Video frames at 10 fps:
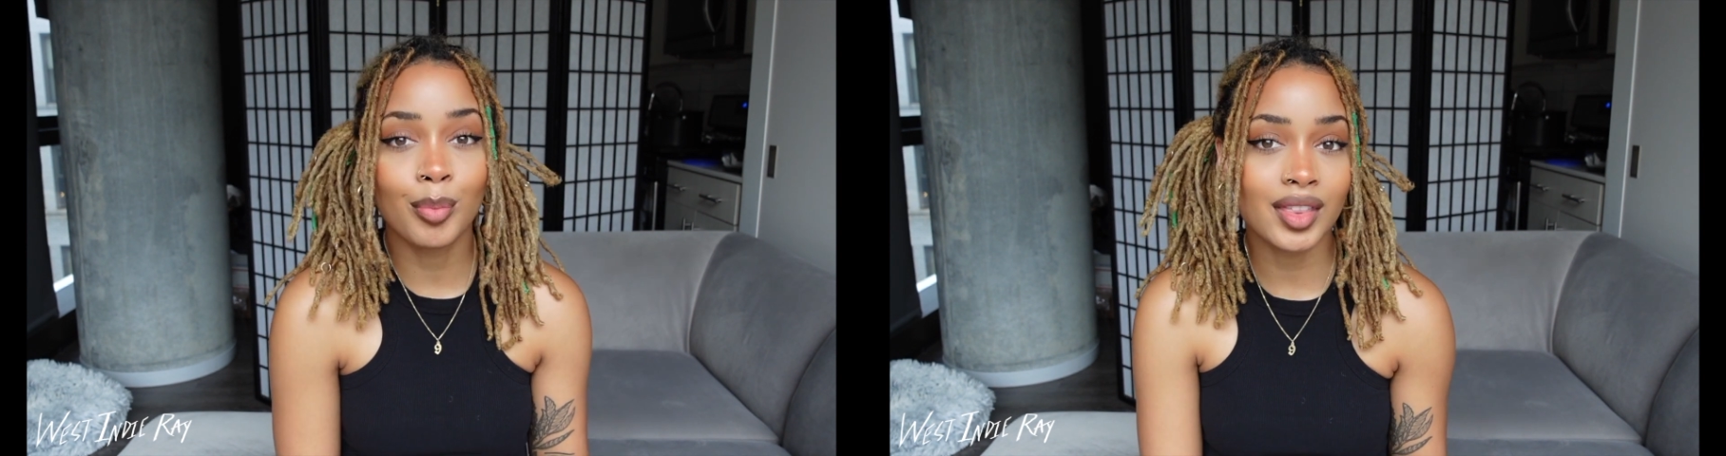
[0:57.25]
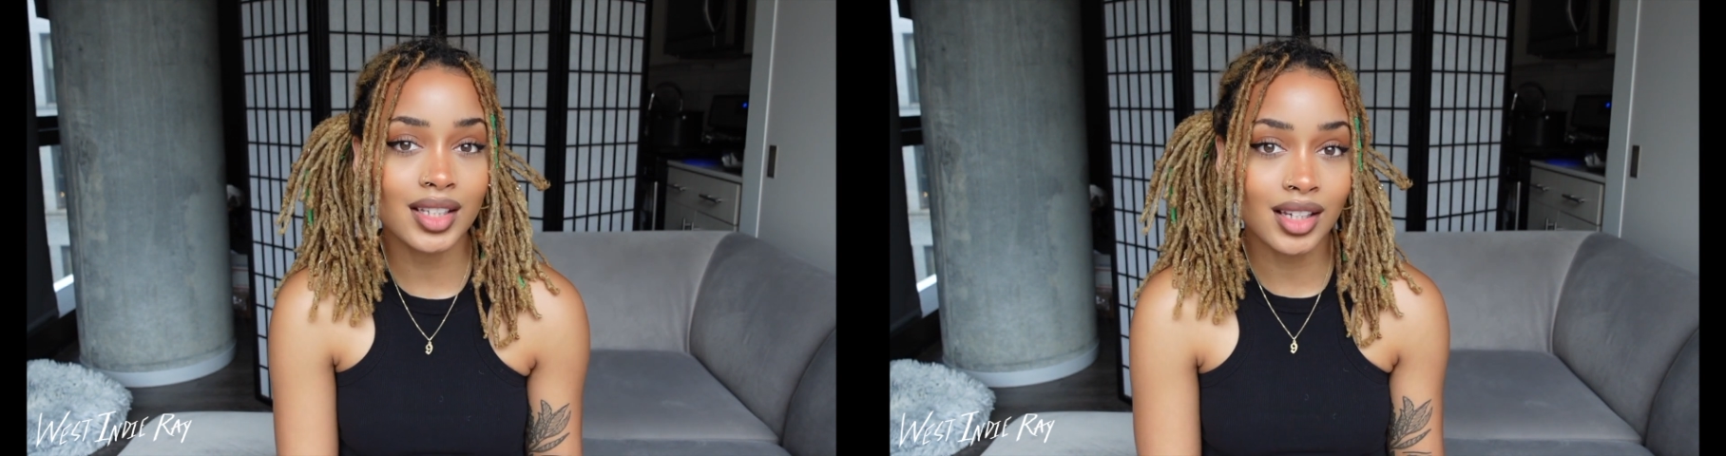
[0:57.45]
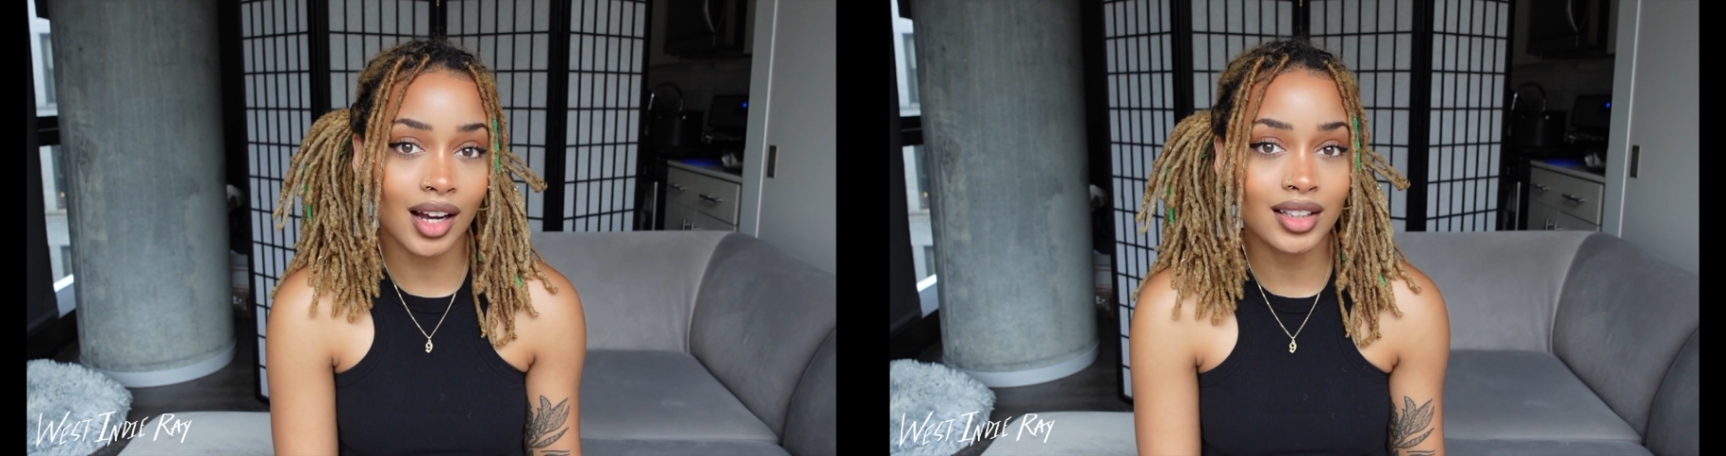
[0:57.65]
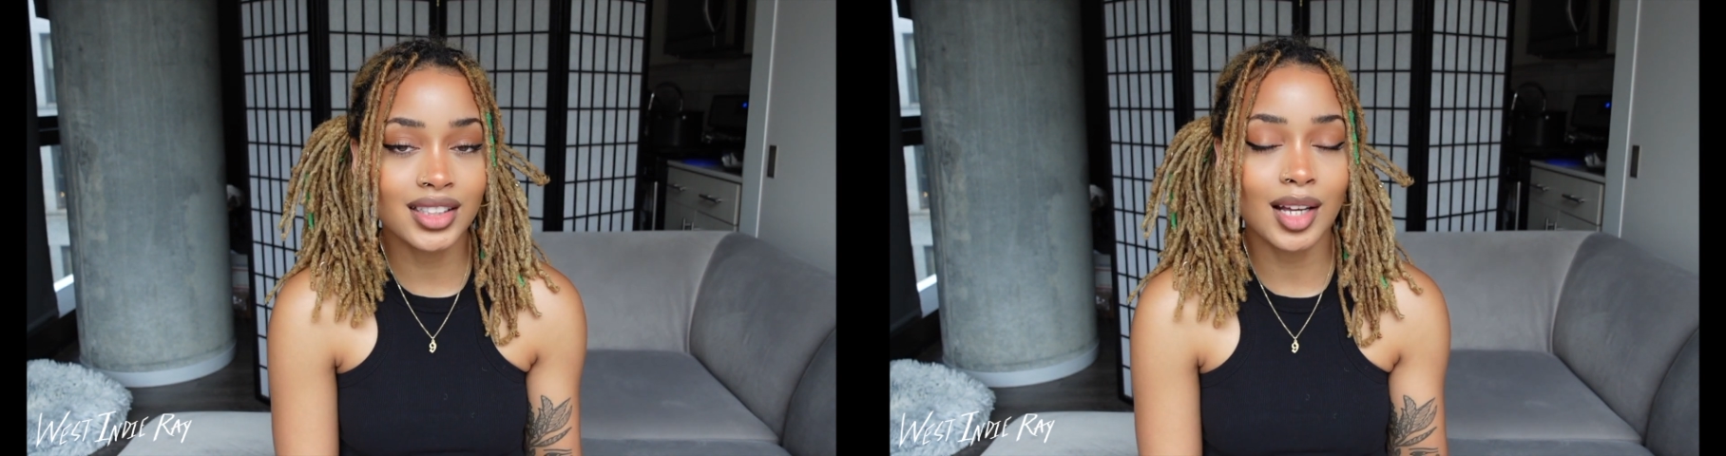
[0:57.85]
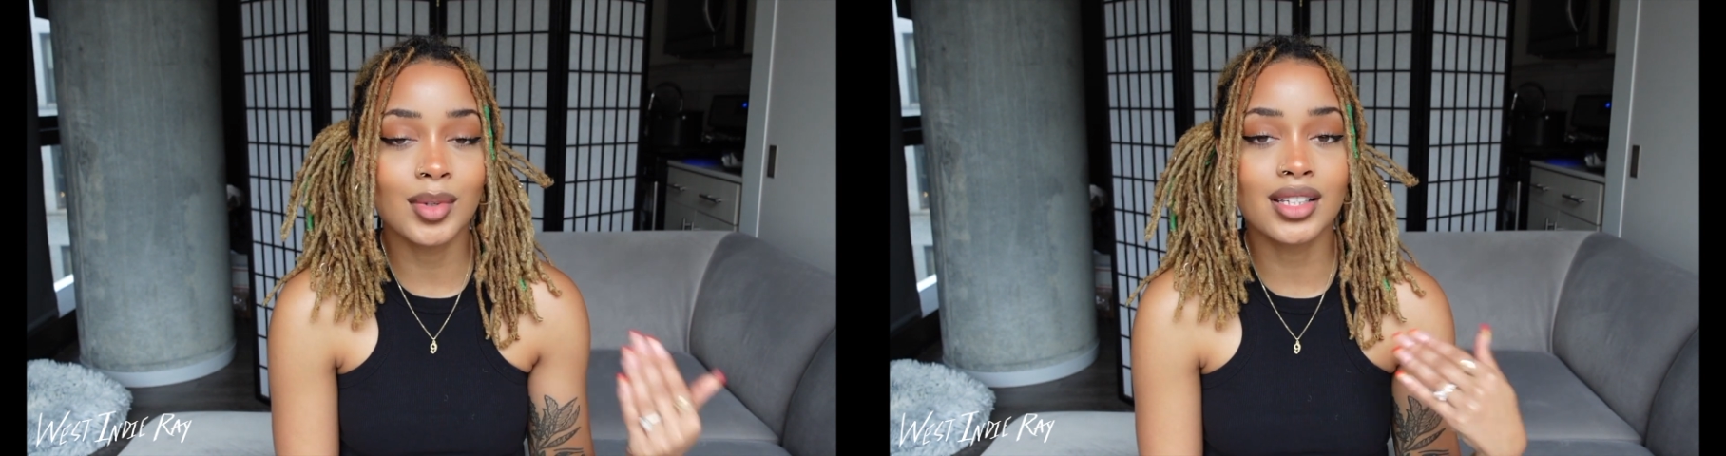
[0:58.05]
but this
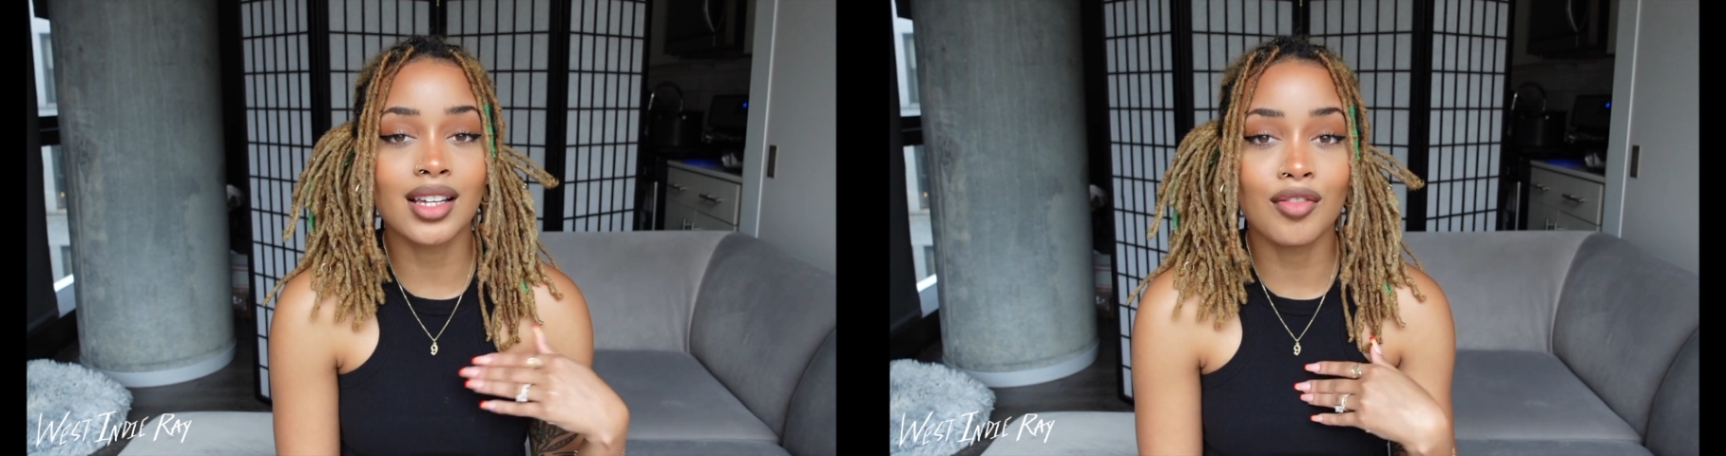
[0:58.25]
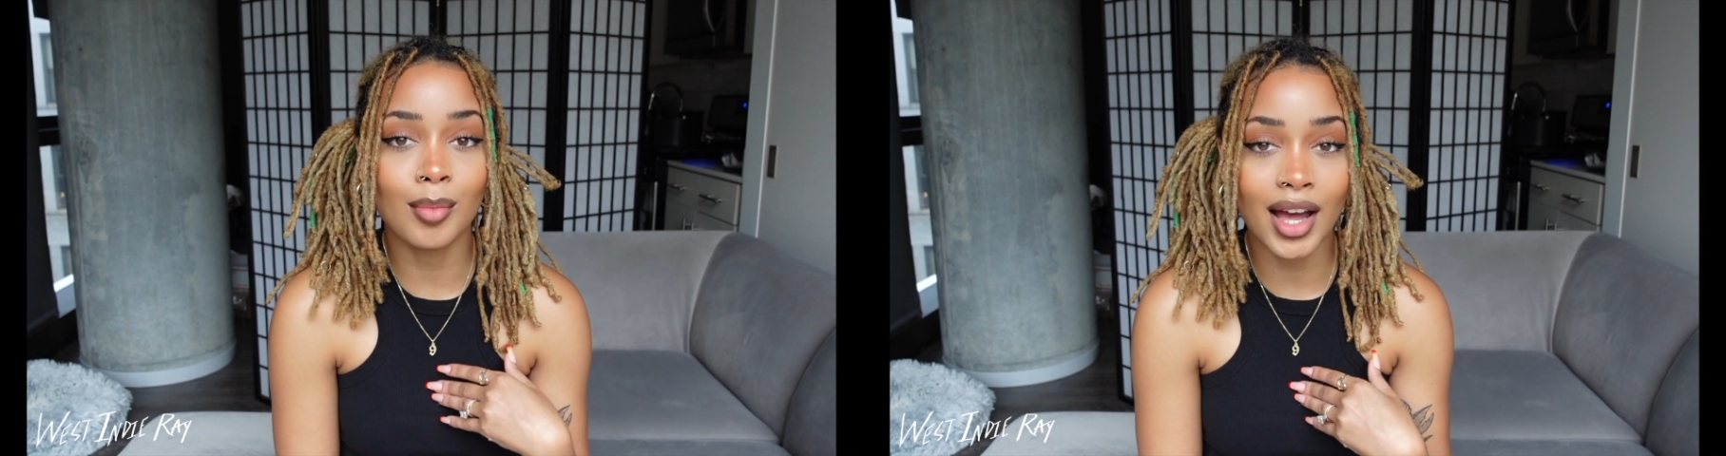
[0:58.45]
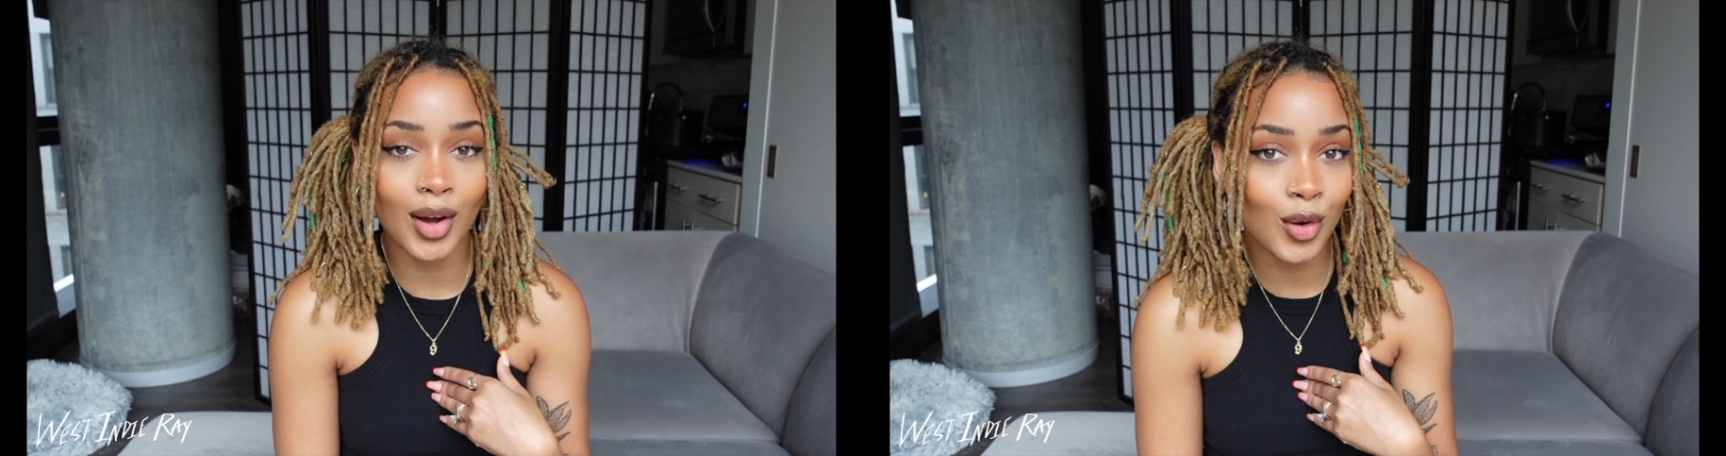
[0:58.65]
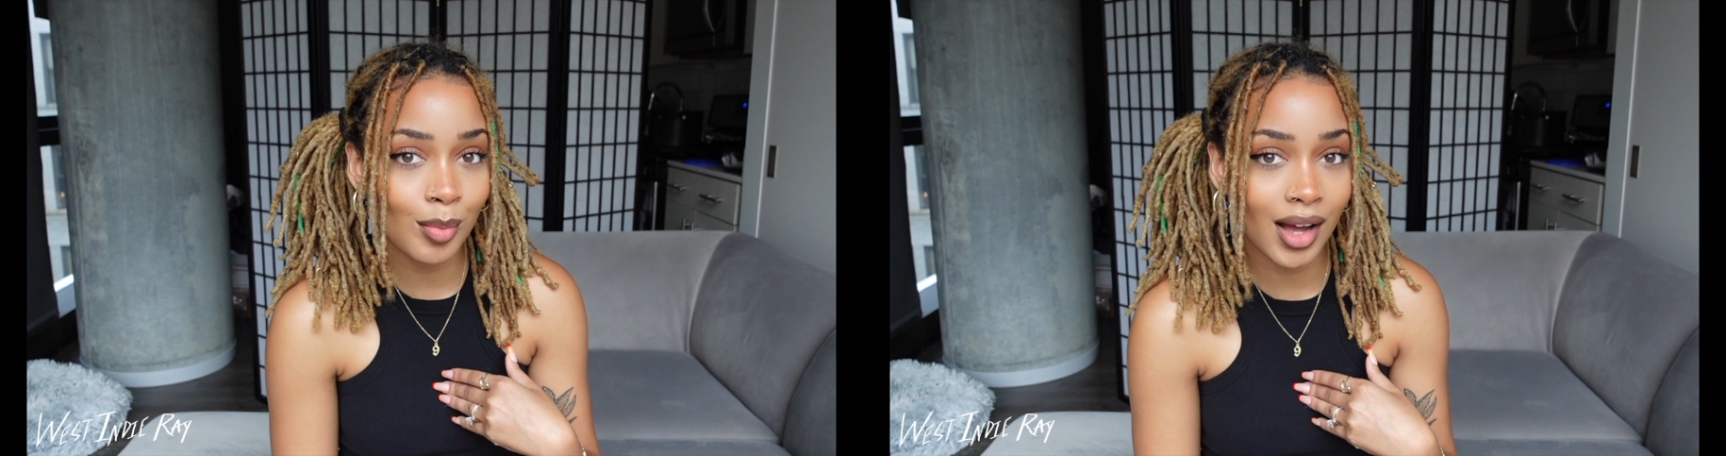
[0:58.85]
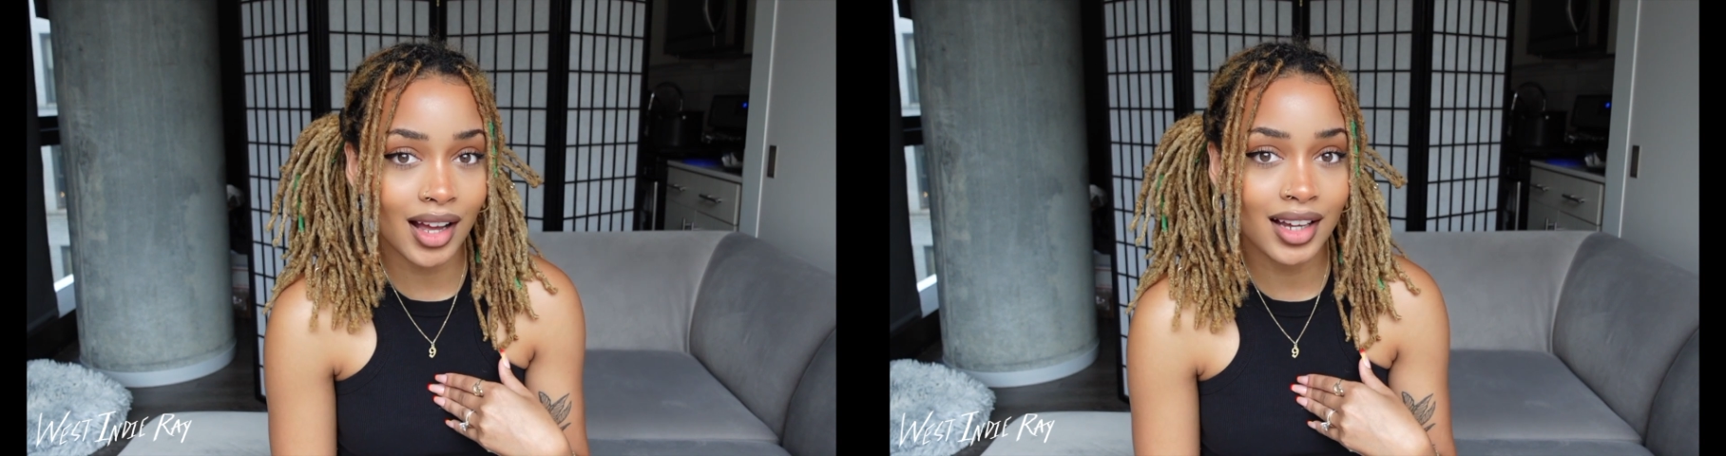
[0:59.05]
concept is of my own
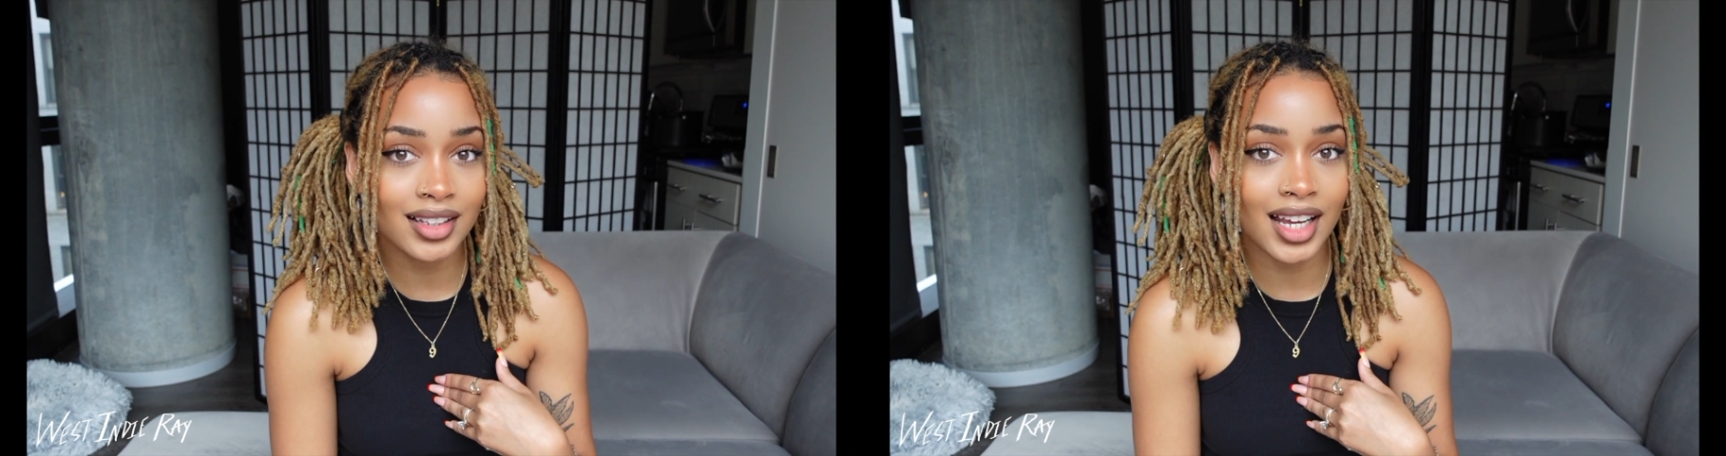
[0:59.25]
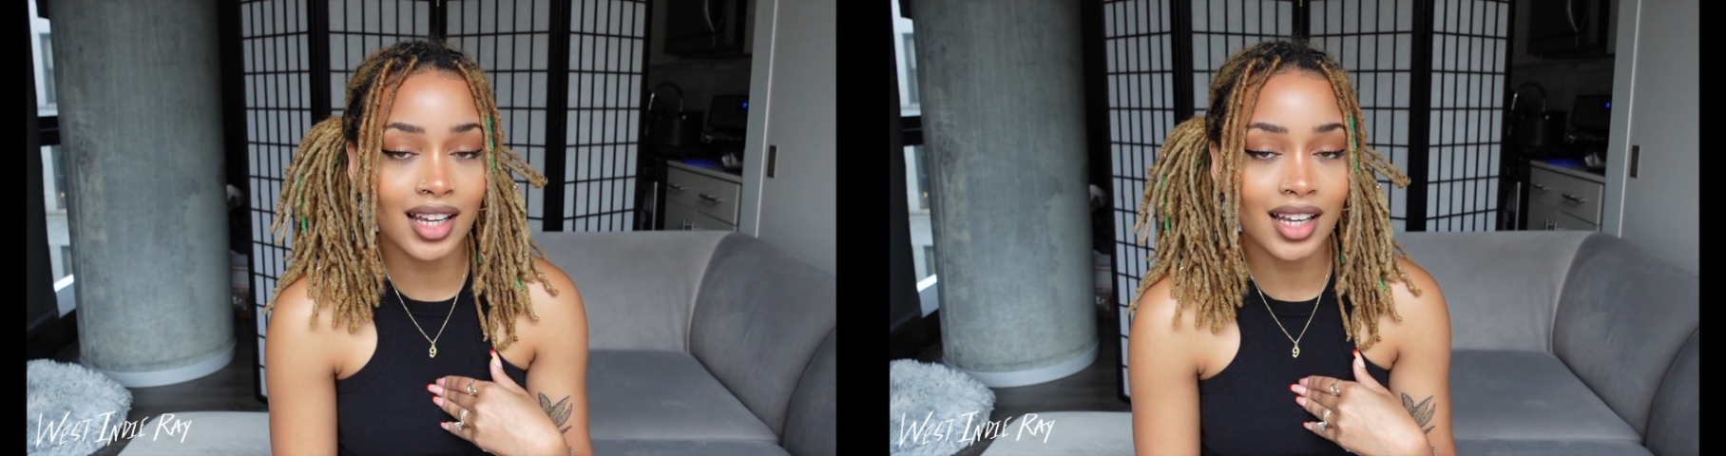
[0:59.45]
mind